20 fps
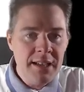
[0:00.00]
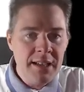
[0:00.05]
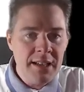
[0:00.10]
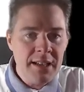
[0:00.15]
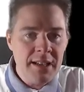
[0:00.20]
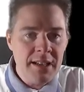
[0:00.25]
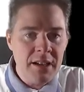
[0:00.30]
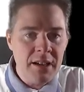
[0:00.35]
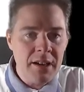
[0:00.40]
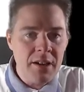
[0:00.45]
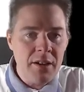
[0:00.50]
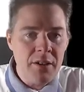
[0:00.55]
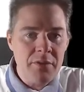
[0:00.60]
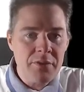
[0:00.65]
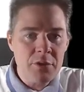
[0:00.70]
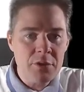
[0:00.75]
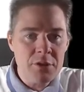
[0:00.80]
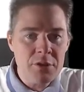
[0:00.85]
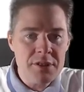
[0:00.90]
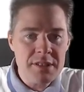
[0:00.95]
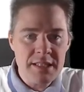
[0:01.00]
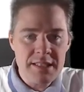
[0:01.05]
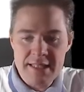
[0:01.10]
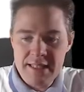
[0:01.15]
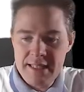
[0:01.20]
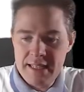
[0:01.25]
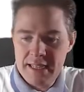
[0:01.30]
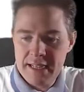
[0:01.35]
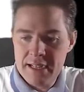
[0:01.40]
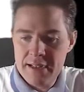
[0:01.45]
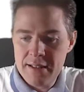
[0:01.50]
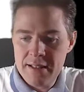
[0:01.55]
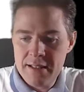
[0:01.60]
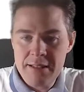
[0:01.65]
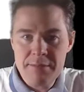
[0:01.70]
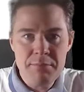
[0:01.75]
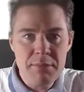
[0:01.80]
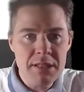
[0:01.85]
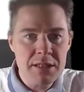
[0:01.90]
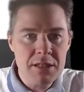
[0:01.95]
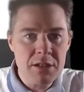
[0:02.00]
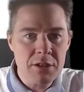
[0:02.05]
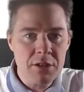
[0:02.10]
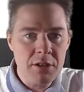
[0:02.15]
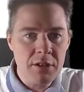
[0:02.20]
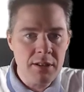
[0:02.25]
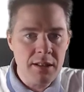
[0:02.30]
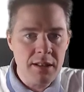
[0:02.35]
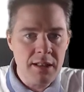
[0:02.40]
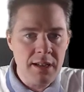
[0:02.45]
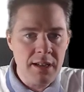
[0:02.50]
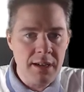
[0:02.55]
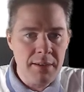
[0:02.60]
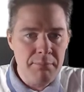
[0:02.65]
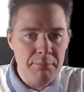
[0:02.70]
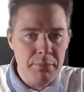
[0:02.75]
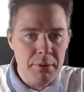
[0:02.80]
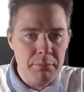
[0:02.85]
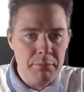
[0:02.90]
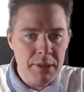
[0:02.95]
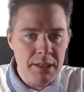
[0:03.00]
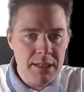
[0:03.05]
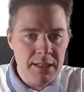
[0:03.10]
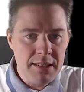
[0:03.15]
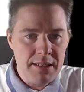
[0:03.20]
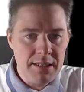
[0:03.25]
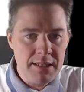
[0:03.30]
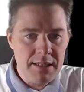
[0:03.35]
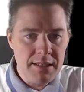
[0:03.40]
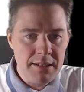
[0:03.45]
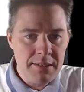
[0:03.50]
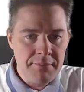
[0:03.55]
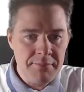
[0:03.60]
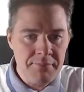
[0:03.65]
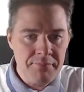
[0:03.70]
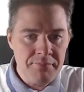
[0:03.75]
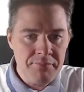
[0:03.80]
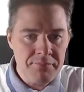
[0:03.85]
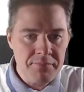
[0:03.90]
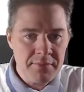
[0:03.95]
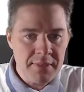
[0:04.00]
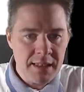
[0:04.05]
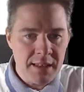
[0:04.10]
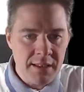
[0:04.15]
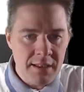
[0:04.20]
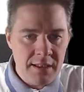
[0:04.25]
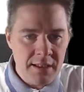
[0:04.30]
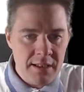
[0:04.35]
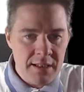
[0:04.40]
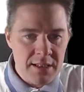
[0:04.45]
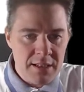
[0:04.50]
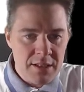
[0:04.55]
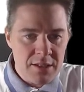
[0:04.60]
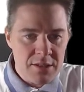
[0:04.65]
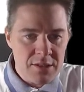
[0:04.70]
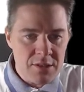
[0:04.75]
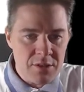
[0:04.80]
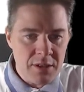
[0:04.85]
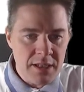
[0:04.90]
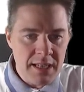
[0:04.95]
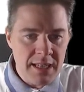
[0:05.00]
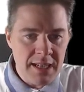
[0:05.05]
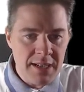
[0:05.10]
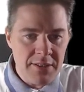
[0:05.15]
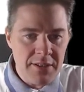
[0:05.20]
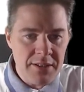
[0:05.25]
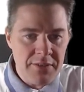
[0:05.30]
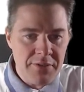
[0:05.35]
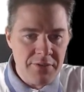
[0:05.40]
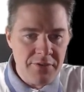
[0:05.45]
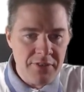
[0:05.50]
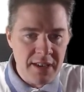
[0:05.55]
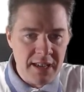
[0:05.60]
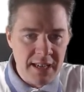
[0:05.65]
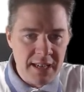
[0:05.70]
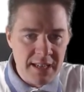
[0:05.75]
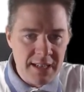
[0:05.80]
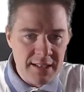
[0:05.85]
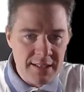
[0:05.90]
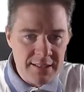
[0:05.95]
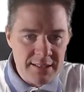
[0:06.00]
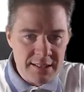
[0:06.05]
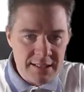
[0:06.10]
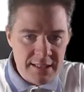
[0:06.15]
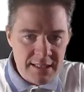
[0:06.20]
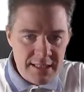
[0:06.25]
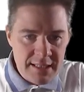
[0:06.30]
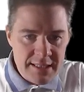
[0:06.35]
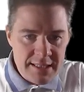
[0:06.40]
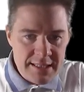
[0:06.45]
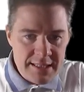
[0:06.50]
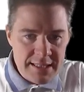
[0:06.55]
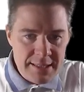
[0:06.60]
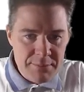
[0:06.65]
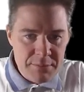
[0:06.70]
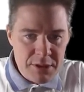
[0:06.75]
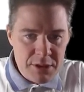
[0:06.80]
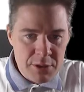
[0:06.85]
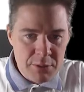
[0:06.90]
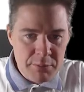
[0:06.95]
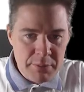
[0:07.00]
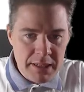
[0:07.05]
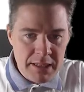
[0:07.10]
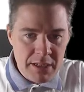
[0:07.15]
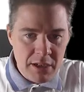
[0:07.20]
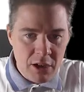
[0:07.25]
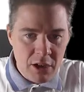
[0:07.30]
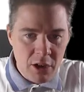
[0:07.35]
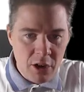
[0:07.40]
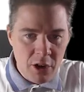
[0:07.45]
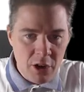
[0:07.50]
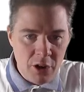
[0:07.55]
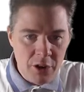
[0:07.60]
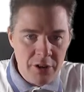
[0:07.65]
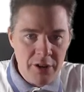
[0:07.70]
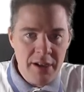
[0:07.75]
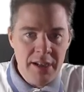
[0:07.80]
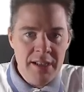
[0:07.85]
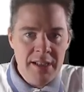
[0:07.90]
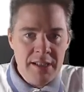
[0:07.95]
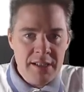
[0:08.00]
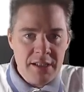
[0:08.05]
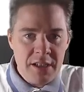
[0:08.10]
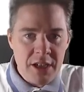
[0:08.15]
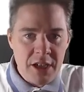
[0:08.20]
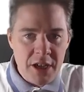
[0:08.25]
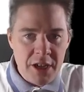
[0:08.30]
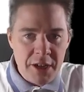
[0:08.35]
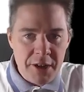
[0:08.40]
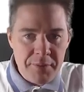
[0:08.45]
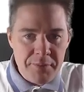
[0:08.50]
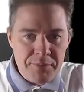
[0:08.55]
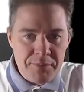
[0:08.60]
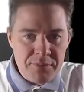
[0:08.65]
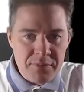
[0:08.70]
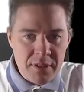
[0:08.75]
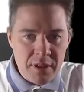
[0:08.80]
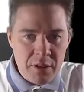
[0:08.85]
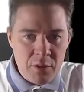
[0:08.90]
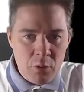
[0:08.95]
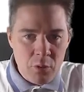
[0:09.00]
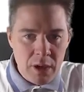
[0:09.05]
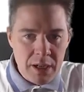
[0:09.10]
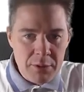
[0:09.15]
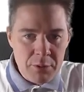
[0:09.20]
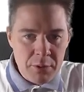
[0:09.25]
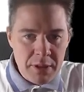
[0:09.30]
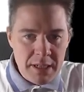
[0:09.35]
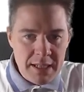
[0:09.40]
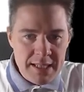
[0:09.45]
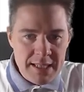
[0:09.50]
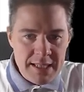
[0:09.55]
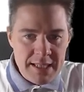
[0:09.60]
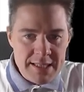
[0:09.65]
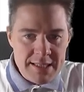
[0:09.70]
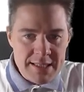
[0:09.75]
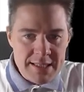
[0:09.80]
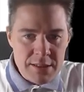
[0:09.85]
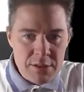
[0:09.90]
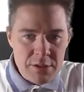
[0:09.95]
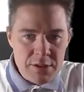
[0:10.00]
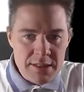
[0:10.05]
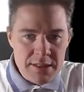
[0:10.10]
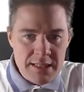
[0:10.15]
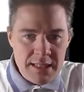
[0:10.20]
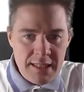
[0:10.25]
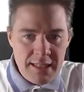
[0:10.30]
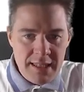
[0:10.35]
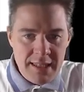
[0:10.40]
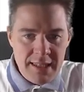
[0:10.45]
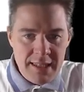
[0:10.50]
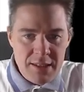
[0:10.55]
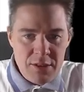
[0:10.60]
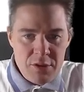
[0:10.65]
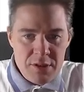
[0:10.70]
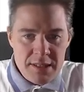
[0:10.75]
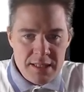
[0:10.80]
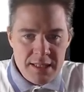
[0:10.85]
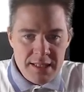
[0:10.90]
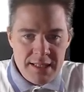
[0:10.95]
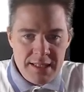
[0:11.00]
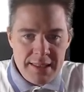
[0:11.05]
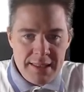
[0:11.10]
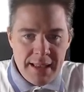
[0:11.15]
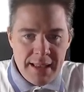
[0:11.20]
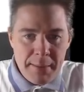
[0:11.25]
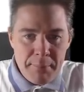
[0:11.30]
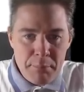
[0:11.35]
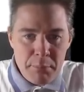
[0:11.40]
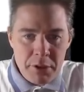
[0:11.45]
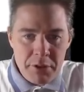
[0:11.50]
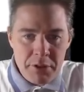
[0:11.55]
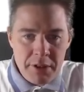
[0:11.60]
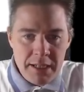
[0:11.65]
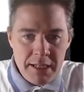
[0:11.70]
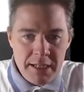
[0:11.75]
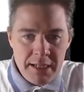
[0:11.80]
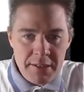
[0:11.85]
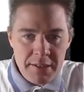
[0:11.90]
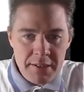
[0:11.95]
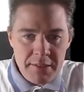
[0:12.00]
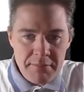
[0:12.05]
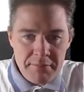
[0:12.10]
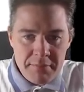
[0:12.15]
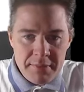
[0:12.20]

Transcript: uh, of course it's here. Let me scroll up a bit. So here it failed. It seems to be R. Um, one way is to see, you see the number here?